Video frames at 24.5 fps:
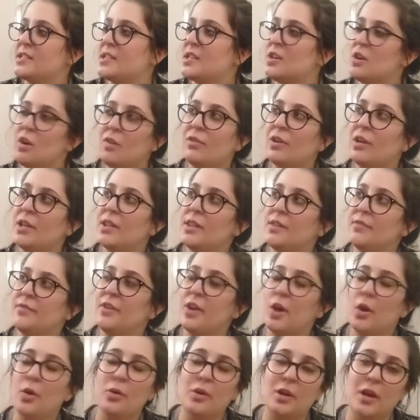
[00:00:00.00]
The Novel in the
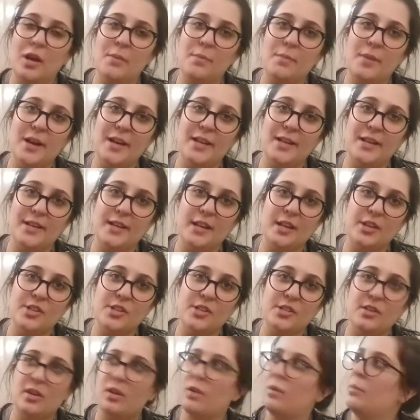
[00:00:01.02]
Viola by Natasha
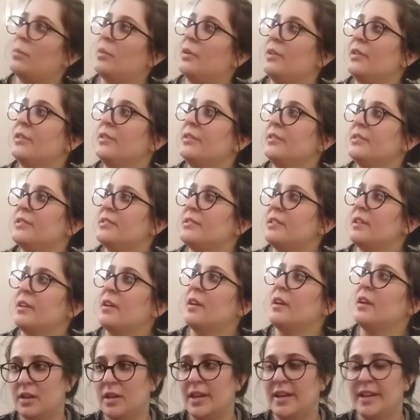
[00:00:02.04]
Solomons.
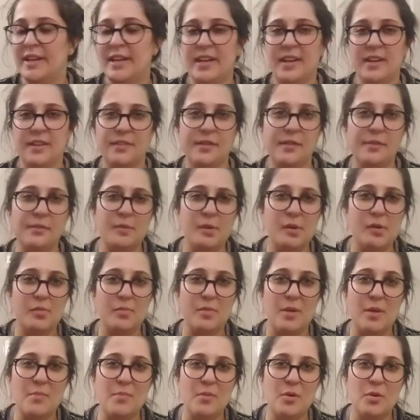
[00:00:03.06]
Again, I don't really
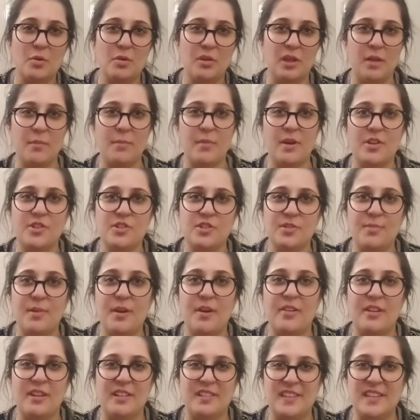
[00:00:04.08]
remember all that much
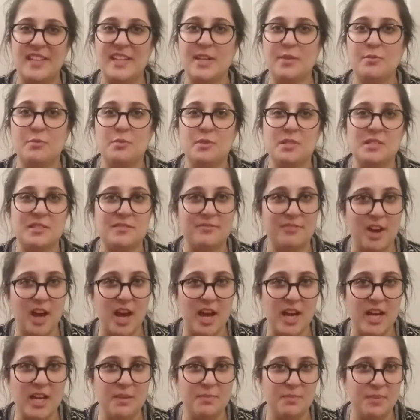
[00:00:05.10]
about it. I think it was
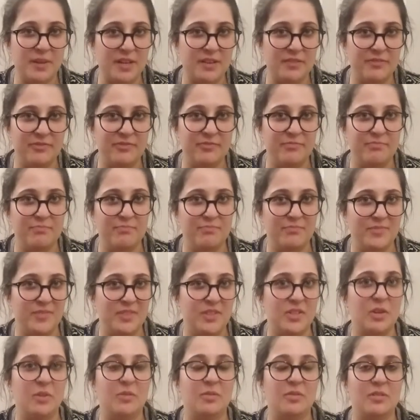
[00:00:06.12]
fine, but I
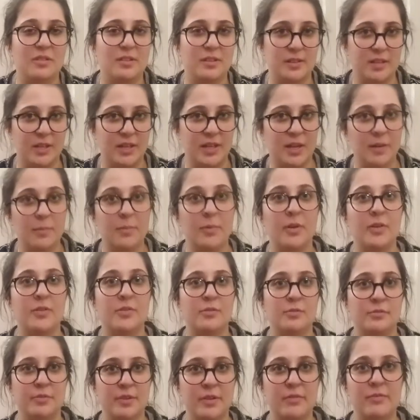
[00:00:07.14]
don't think I'm going
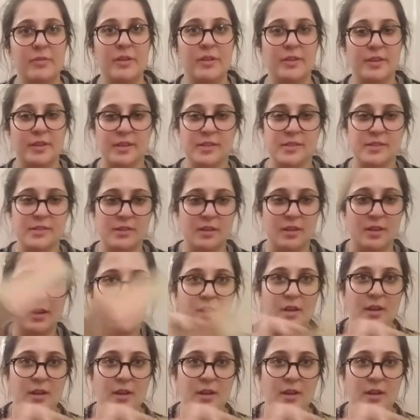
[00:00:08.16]
to reread this.